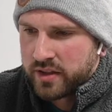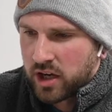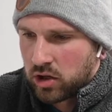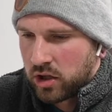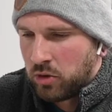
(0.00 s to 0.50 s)

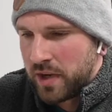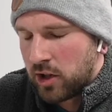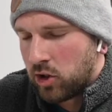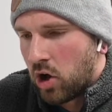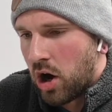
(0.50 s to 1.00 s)
that are a little
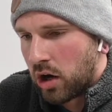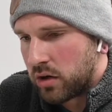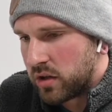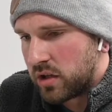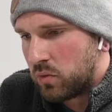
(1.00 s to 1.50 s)
bit
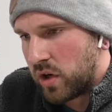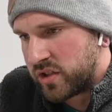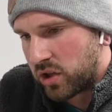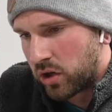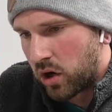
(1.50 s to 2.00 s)
longer than the
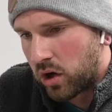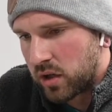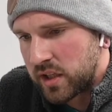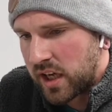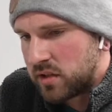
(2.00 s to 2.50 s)
ones that are
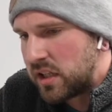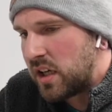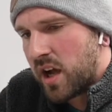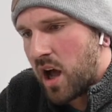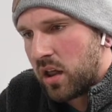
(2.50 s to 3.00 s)
currently on the
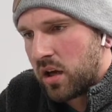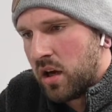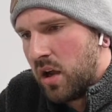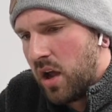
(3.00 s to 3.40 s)
e-collar.